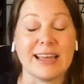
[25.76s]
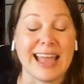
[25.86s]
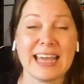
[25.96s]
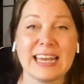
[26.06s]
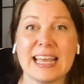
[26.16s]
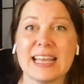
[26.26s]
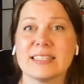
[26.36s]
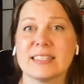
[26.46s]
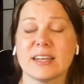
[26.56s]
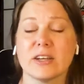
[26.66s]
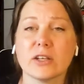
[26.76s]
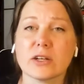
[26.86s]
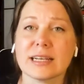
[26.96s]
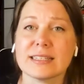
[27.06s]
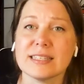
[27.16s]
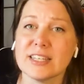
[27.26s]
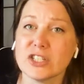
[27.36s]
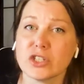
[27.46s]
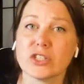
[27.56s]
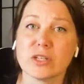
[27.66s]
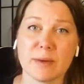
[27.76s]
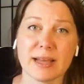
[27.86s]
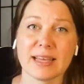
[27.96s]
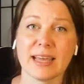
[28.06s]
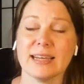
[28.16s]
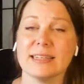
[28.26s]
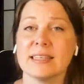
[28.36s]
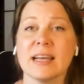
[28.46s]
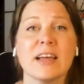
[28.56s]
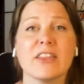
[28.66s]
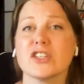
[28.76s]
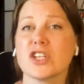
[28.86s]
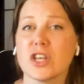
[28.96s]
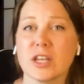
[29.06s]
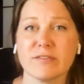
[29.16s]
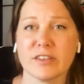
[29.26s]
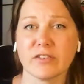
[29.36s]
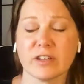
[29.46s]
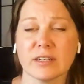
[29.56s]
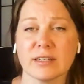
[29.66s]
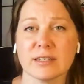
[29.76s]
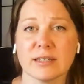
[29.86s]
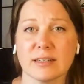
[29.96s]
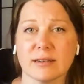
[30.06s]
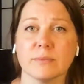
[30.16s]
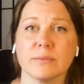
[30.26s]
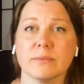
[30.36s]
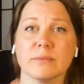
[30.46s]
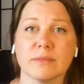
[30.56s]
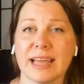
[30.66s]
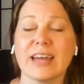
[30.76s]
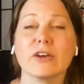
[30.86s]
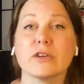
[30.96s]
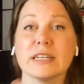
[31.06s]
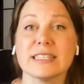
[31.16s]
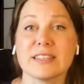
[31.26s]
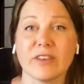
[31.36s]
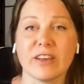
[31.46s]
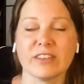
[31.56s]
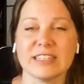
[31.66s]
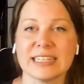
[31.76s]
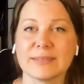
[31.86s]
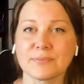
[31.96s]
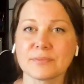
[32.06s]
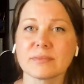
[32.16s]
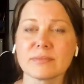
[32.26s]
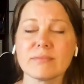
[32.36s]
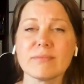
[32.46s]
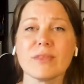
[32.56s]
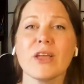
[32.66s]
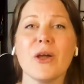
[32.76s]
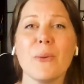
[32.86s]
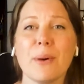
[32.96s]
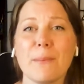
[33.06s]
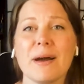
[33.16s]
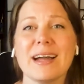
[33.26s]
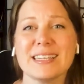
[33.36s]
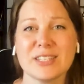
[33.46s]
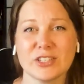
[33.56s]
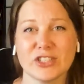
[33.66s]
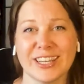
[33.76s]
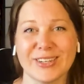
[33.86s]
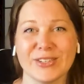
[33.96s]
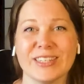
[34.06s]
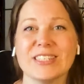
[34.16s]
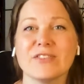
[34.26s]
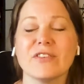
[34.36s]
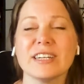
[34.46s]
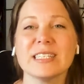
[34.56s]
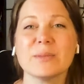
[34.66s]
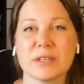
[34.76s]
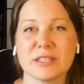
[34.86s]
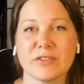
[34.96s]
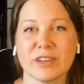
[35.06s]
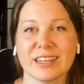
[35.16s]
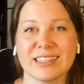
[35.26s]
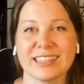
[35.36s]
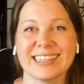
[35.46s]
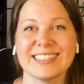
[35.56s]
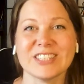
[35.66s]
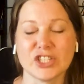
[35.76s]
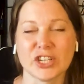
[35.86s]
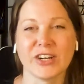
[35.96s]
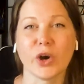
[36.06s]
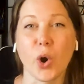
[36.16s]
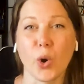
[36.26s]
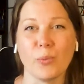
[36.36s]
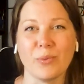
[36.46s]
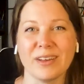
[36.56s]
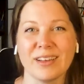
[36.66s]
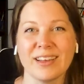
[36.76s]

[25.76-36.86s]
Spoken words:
headaches. It could look like seizures in my case. There's a lot of different categories of FND. But my channel is very specifically to share hope